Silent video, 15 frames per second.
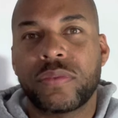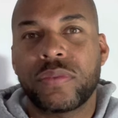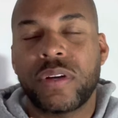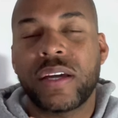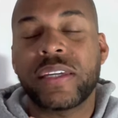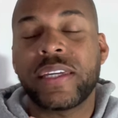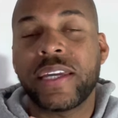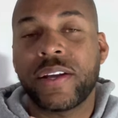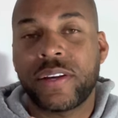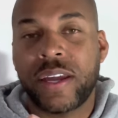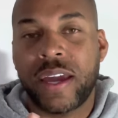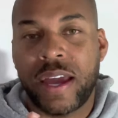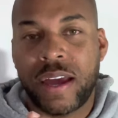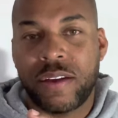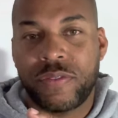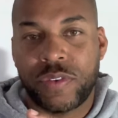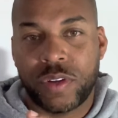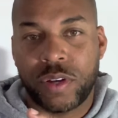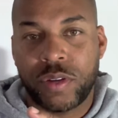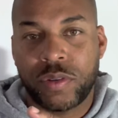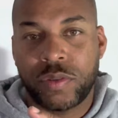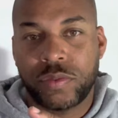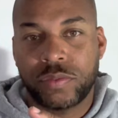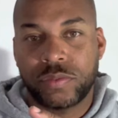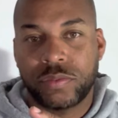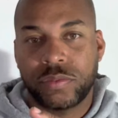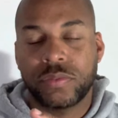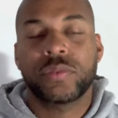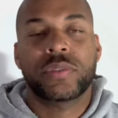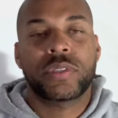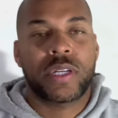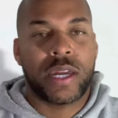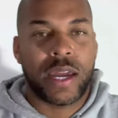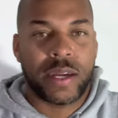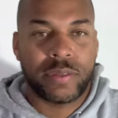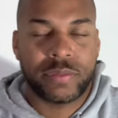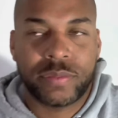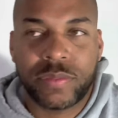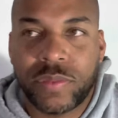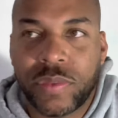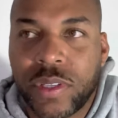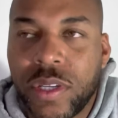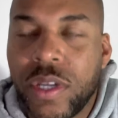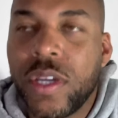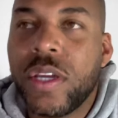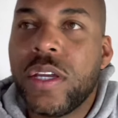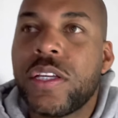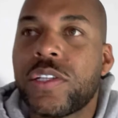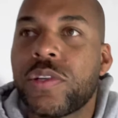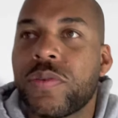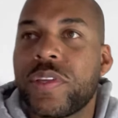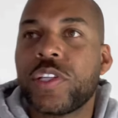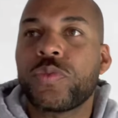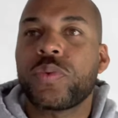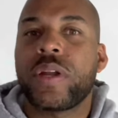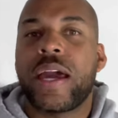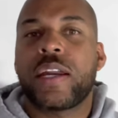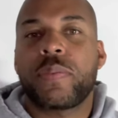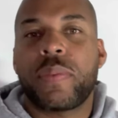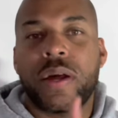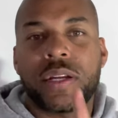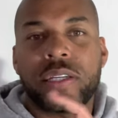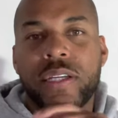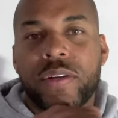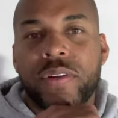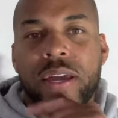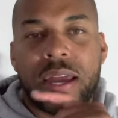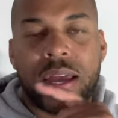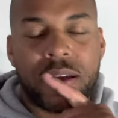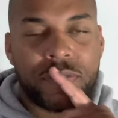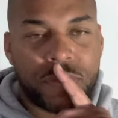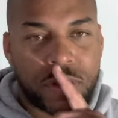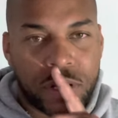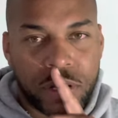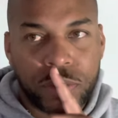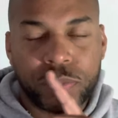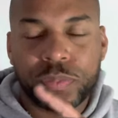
a year and a half ago. Okay. So this one I had about a year and a half ago.